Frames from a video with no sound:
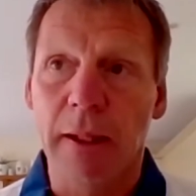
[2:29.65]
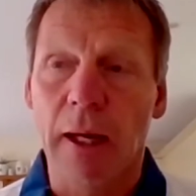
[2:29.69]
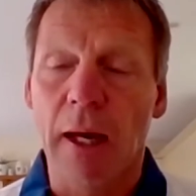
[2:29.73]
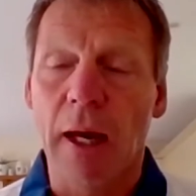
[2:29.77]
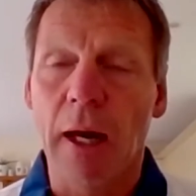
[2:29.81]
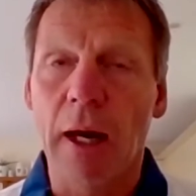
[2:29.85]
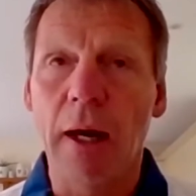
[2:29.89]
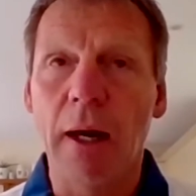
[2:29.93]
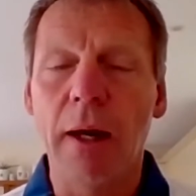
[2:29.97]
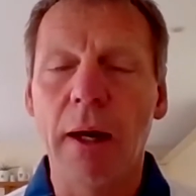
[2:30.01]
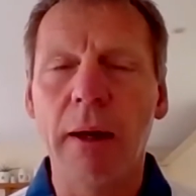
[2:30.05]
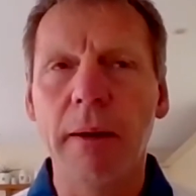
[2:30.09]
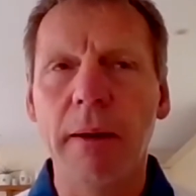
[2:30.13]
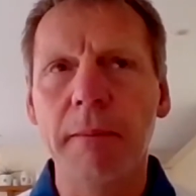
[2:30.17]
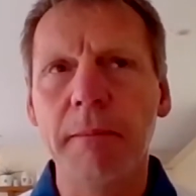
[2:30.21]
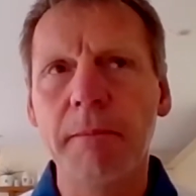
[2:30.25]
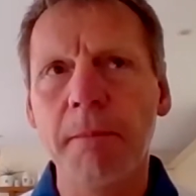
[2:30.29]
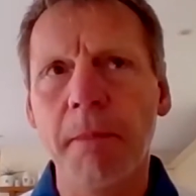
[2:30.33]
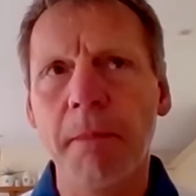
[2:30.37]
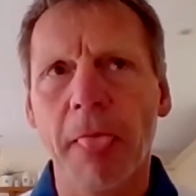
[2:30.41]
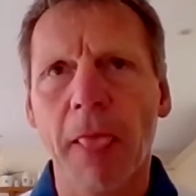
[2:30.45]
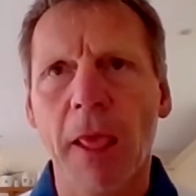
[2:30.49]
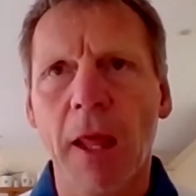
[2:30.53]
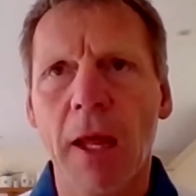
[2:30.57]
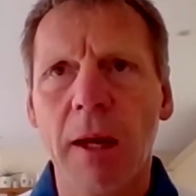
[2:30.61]

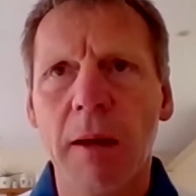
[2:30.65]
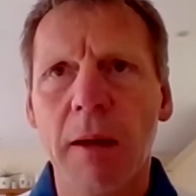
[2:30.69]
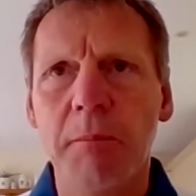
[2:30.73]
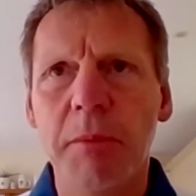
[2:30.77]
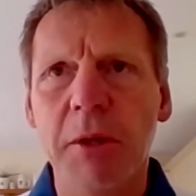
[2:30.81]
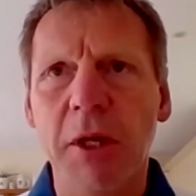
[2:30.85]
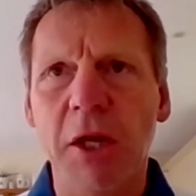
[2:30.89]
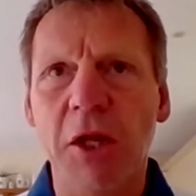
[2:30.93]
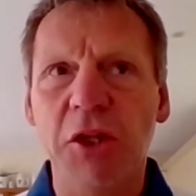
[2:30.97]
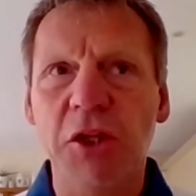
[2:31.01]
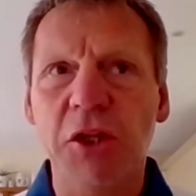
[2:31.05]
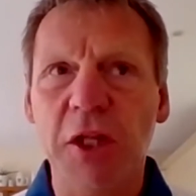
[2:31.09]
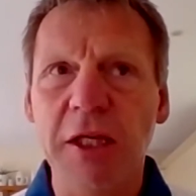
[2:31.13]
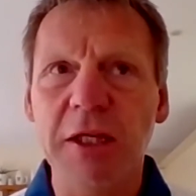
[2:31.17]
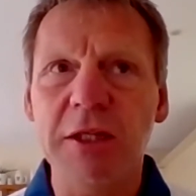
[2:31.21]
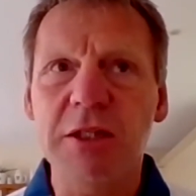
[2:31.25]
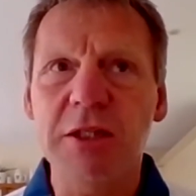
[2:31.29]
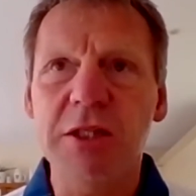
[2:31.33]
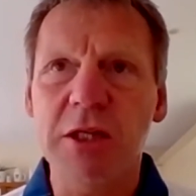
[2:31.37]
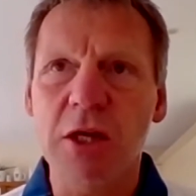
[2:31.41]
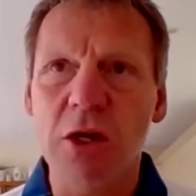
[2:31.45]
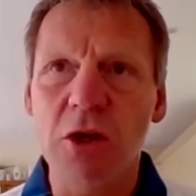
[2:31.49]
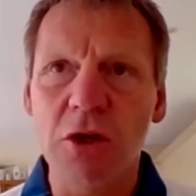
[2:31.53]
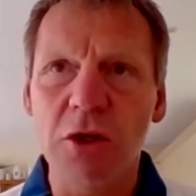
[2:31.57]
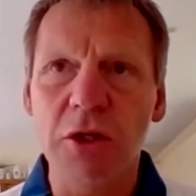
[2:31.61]
But I think
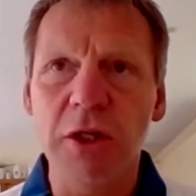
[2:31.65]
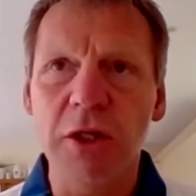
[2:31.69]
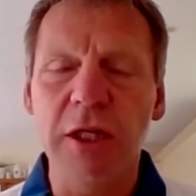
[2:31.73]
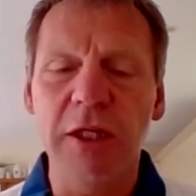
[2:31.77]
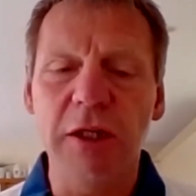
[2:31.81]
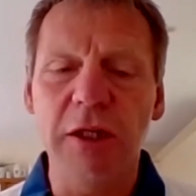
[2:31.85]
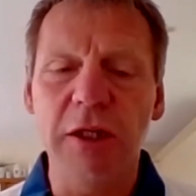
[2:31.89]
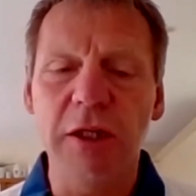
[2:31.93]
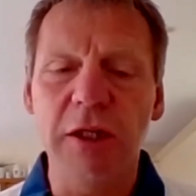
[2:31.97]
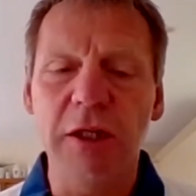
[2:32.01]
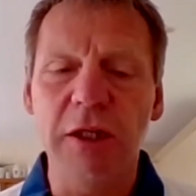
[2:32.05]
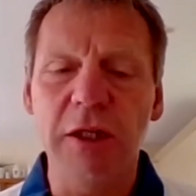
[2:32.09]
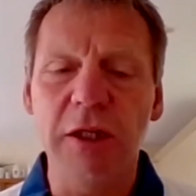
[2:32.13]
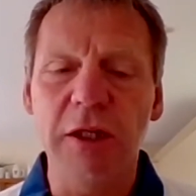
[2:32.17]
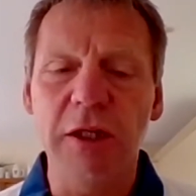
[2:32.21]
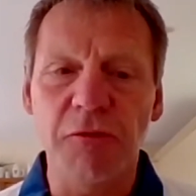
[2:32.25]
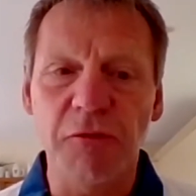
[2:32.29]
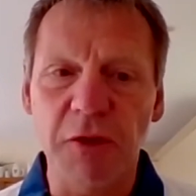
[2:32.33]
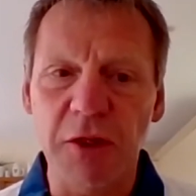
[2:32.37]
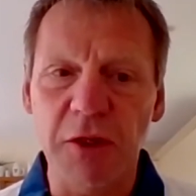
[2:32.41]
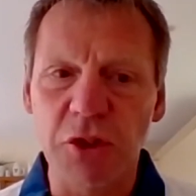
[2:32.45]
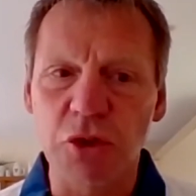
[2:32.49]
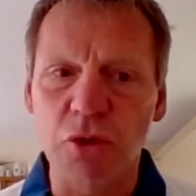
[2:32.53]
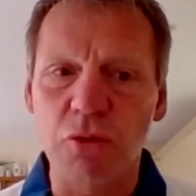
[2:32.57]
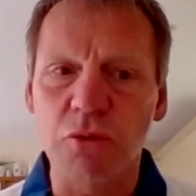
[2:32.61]
certain
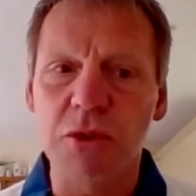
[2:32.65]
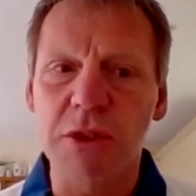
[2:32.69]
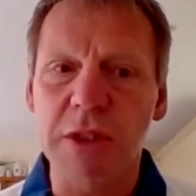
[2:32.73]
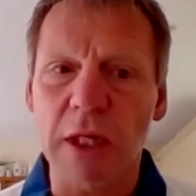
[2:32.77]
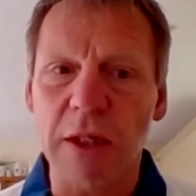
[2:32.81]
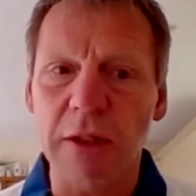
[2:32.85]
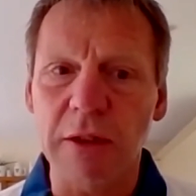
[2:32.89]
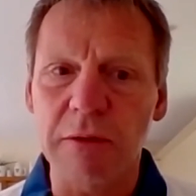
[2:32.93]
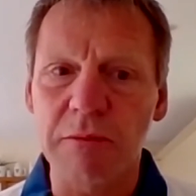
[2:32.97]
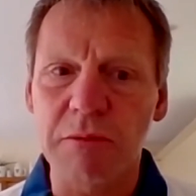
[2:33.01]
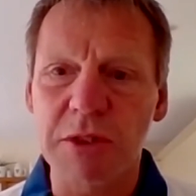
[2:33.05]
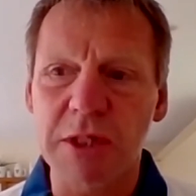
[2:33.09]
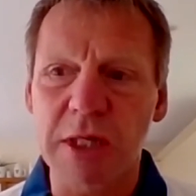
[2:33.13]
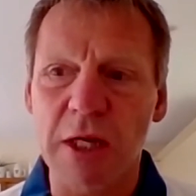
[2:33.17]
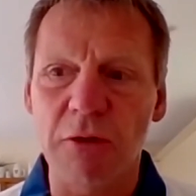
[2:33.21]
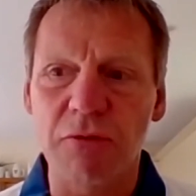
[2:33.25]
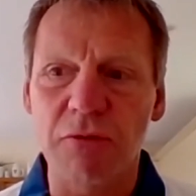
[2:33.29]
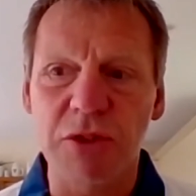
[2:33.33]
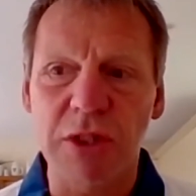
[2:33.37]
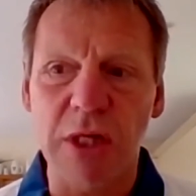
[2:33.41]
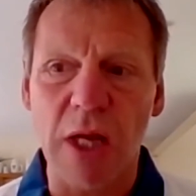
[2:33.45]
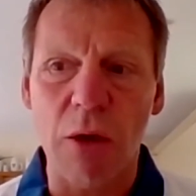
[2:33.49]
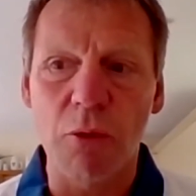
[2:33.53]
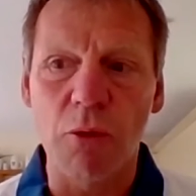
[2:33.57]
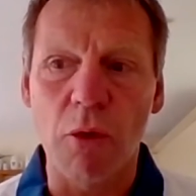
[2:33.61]
individuals done
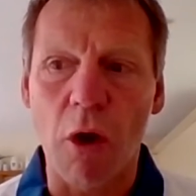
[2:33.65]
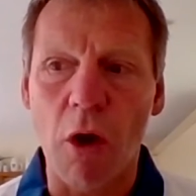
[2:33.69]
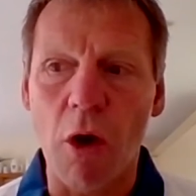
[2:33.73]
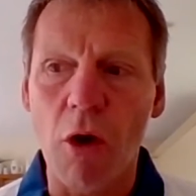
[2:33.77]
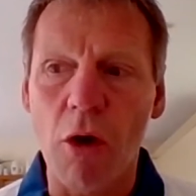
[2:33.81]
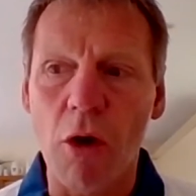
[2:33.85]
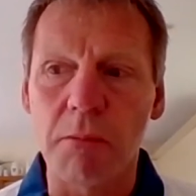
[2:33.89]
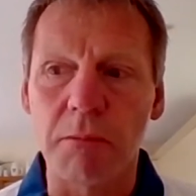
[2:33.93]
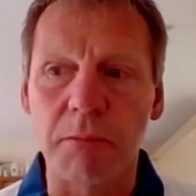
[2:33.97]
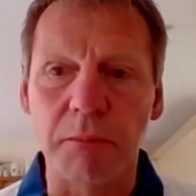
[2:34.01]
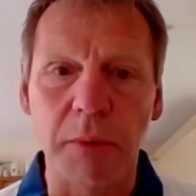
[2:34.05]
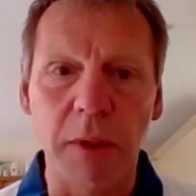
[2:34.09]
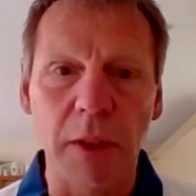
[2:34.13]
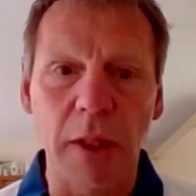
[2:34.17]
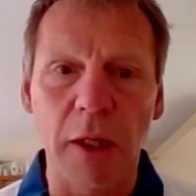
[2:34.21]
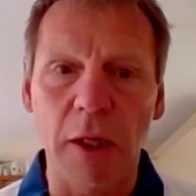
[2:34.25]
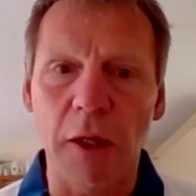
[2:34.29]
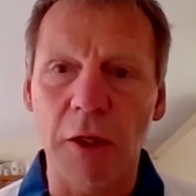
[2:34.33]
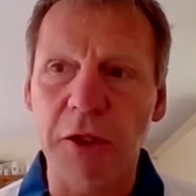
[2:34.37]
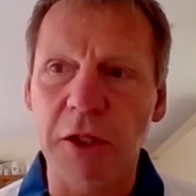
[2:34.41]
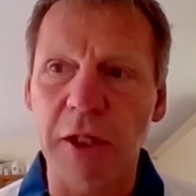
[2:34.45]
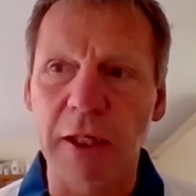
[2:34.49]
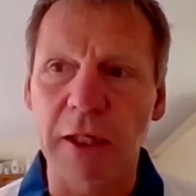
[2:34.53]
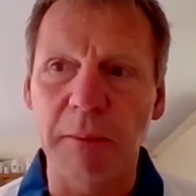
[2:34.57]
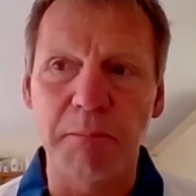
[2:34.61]
themselves no harm. Yeah, I
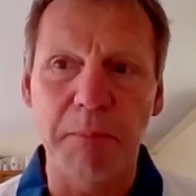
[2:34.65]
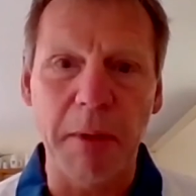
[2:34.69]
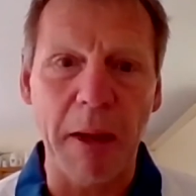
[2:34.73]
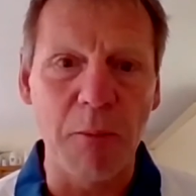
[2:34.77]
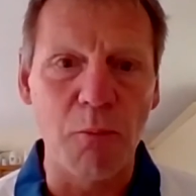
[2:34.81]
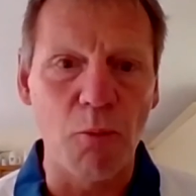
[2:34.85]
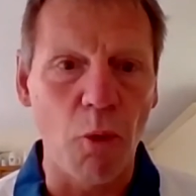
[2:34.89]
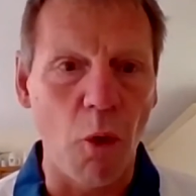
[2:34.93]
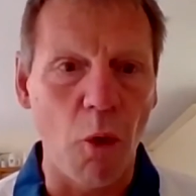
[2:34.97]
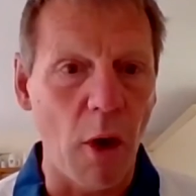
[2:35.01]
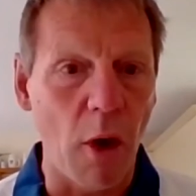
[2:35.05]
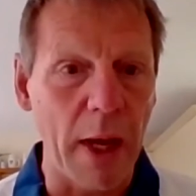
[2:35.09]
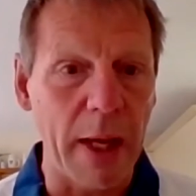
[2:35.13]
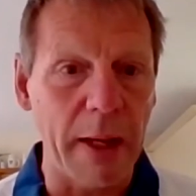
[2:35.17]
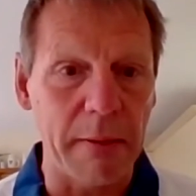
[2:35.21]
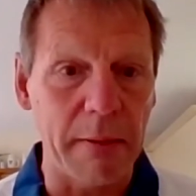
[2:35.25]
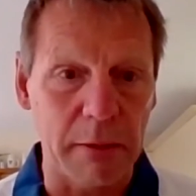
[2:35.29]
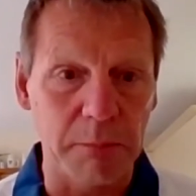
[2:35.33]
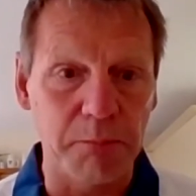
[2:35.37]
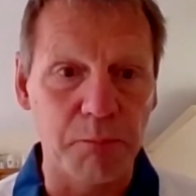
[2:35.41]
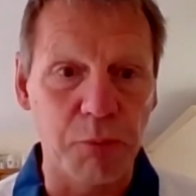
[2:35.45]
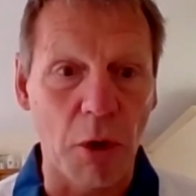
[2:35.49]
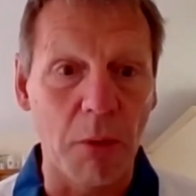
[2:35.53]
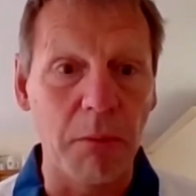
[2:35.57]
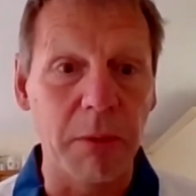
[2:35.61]
think Ben White
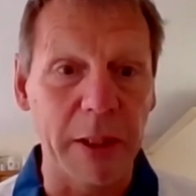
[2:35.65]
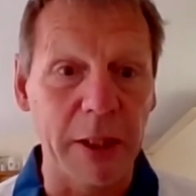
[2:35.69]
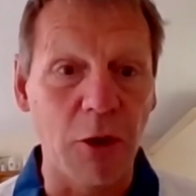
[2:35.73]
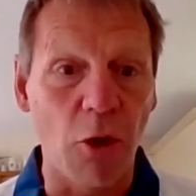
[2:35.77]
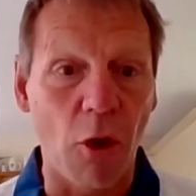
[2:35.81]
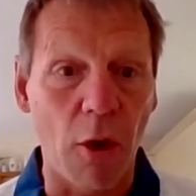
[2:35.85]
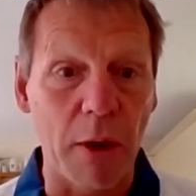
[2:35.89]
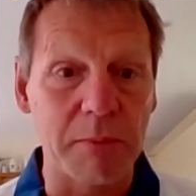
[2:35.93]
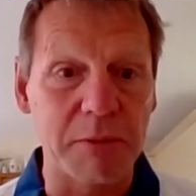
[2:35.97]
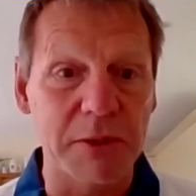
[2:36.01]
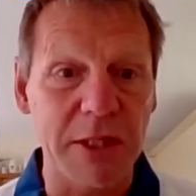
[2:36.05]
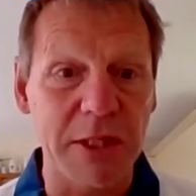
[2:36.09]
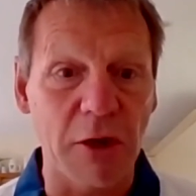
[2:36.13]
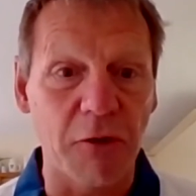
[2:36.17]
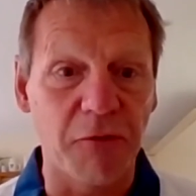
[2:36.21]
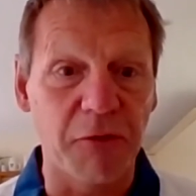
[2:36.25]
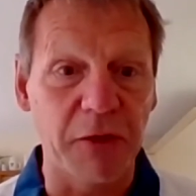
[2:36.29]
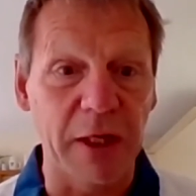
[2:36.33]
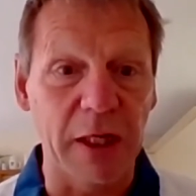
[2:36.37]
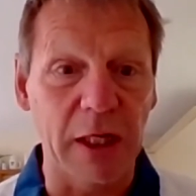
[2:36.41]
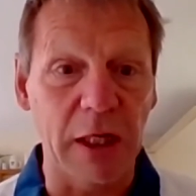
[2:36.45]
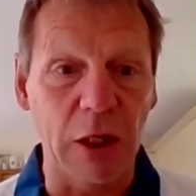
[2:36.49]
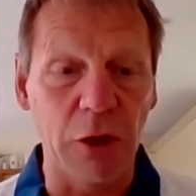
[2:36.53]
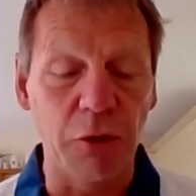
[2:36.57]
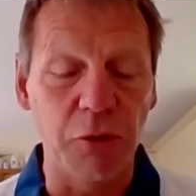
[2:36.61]
probably got himself
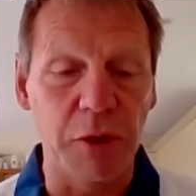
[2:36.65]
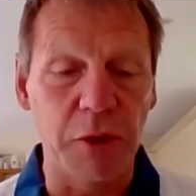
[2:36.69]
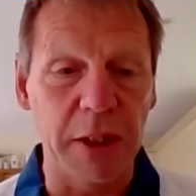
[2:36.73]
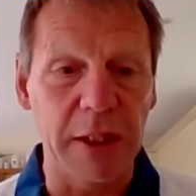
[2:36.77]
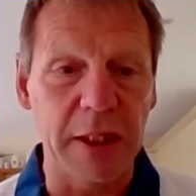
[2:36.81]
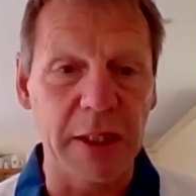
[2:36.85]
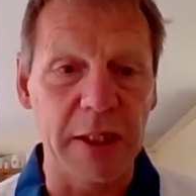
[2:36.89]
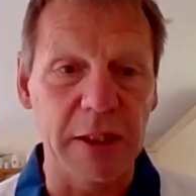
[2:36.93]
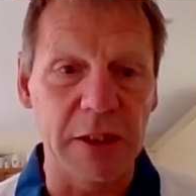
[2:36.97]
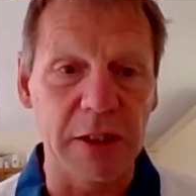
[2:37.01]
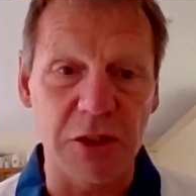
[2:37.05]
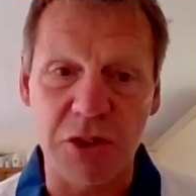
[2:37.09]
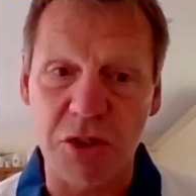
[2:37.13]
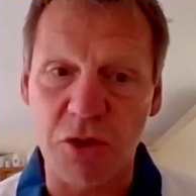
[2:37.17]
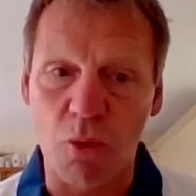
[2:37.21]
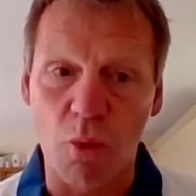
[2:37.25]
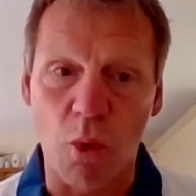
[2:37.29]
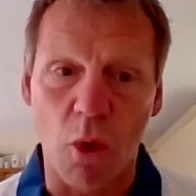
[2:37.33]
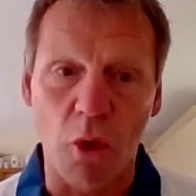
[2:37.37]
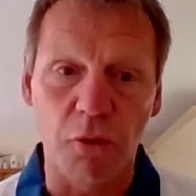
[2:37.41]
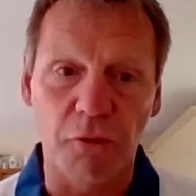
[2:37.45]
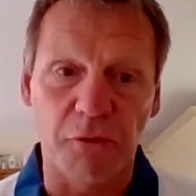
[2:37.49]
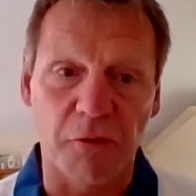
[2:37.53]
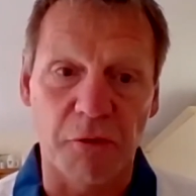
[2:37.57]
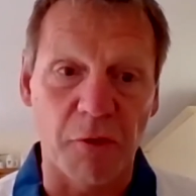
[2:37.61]
included in the
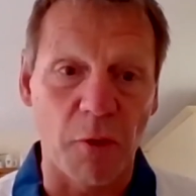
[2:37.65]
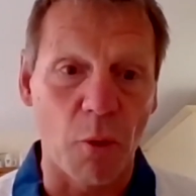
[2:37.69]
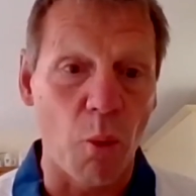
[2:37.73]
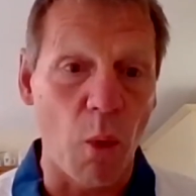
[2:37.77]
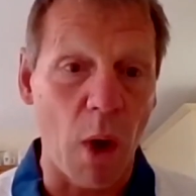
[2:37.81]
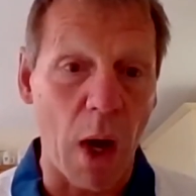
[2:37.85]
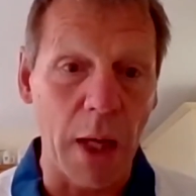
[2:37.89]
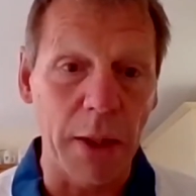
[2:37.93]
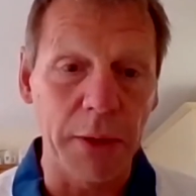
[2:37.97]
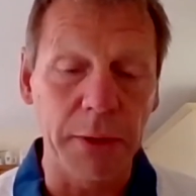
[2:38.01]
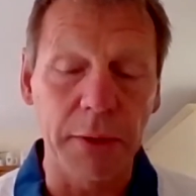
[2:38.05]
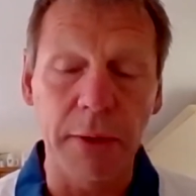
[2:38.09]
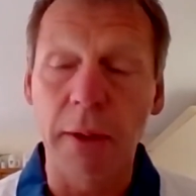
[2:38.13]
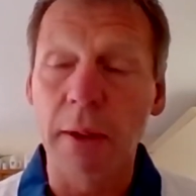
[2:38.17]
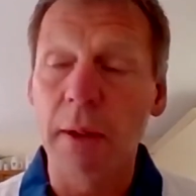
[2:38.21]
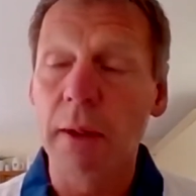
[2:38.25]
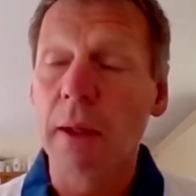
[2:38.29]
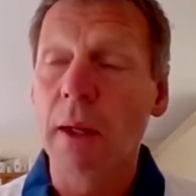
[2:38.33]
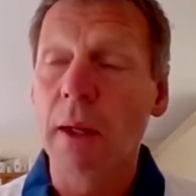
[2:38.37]
squad for one.